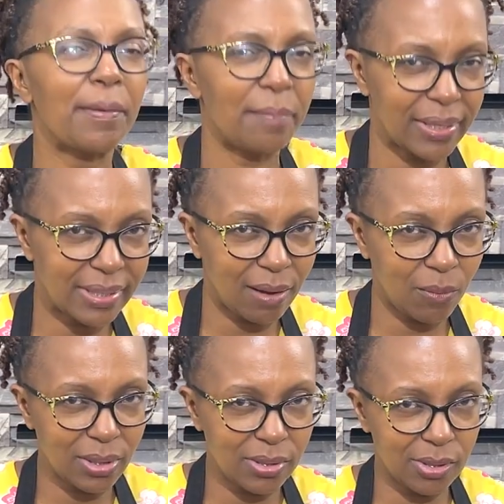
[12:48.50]
better
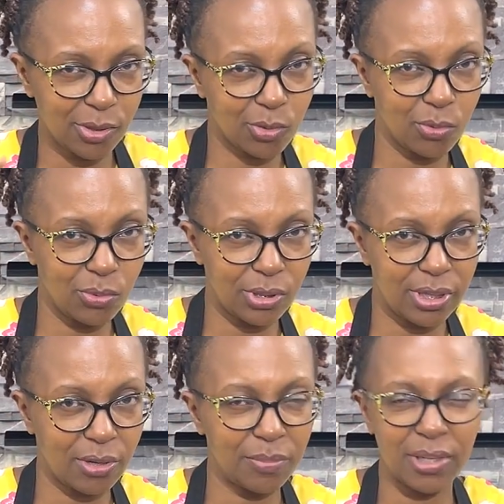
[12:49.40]
once it's cooled
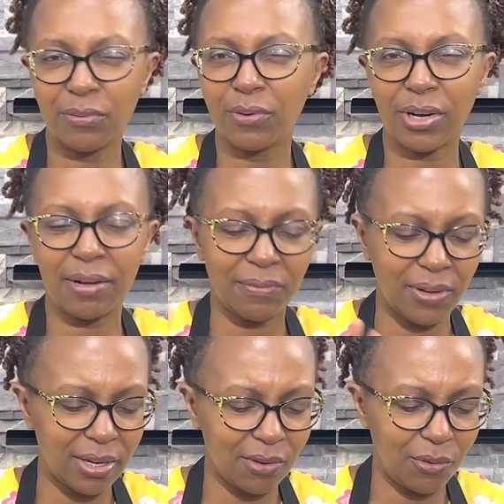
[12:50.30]
down. But if you're a
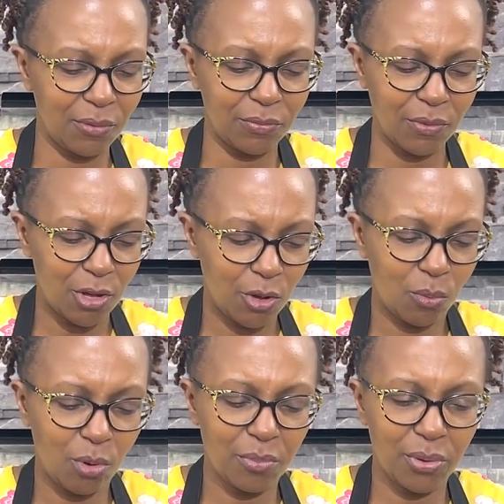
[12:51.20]
fan of
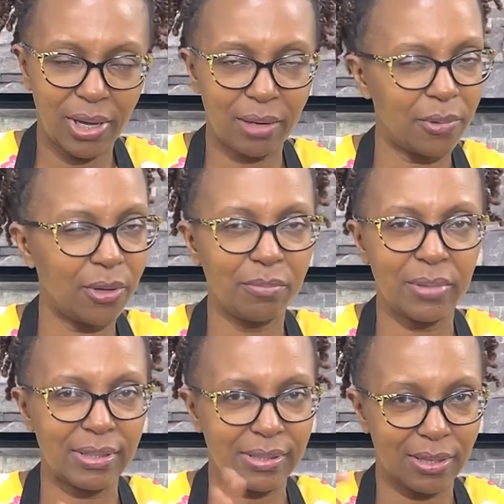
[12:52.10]
warm yogurt, by all
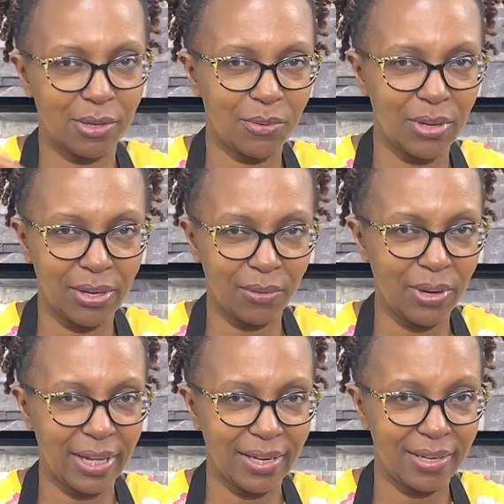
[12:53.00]
means, go
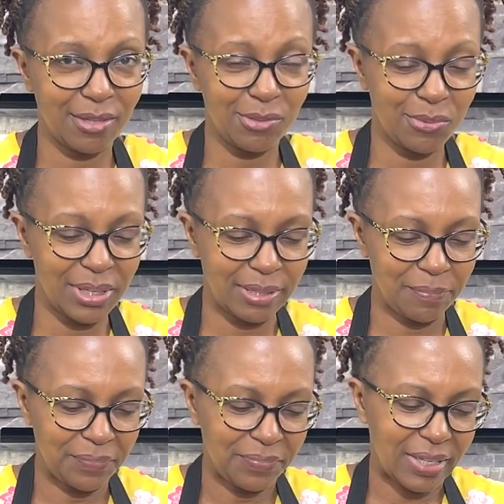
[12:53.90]
ahead and do it.
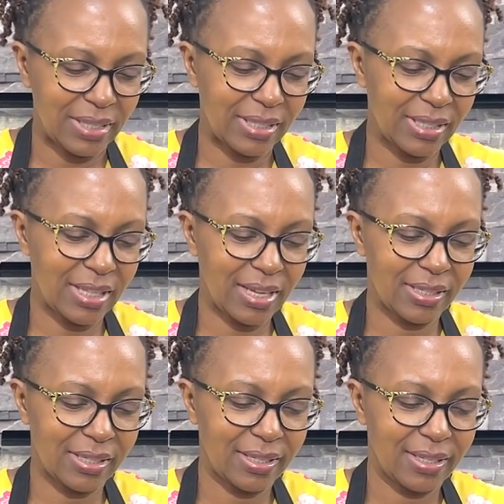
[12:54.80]
It's just
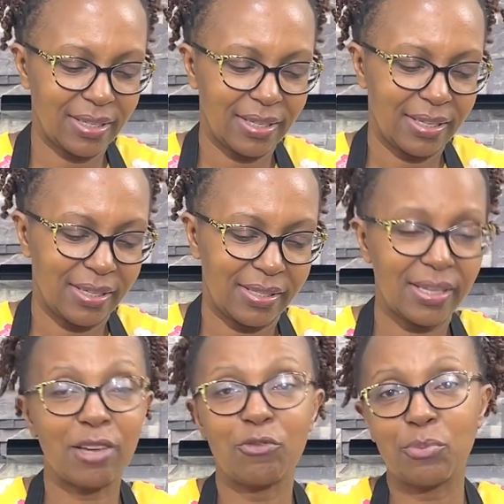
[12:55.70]
that
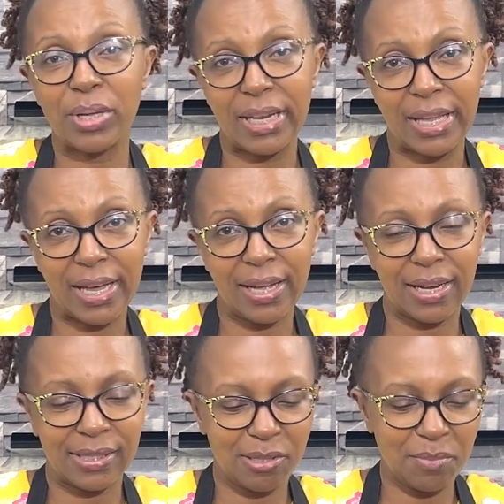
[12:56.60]
singevumilia,
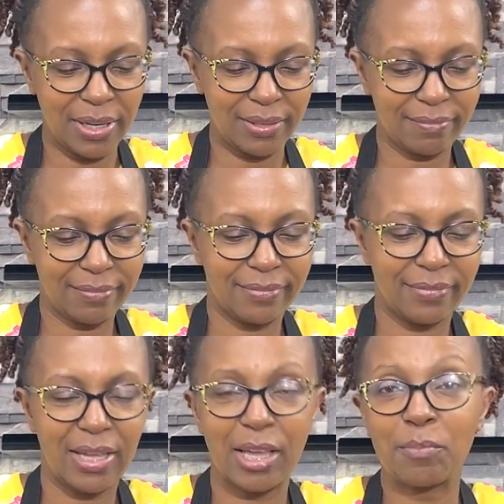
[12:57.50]
lazima
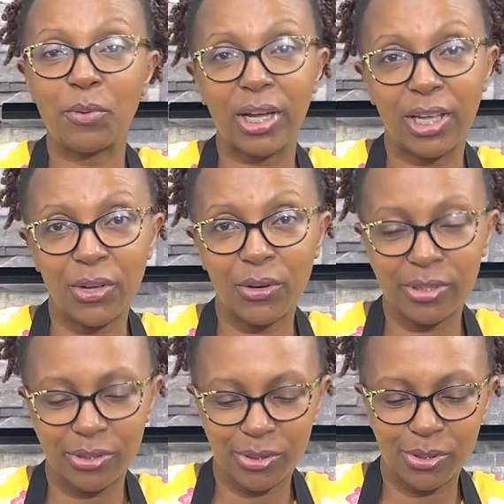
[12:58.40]
ingepewa
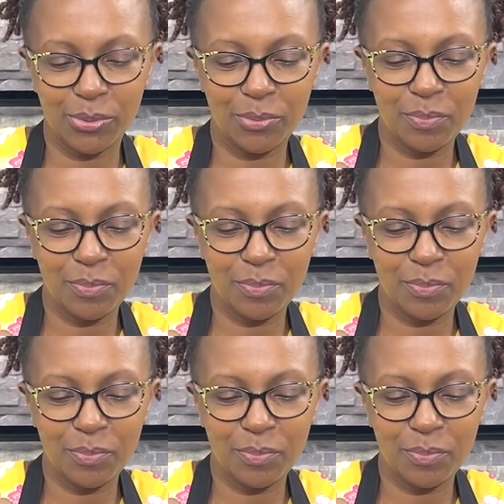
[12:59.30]
kionjo. So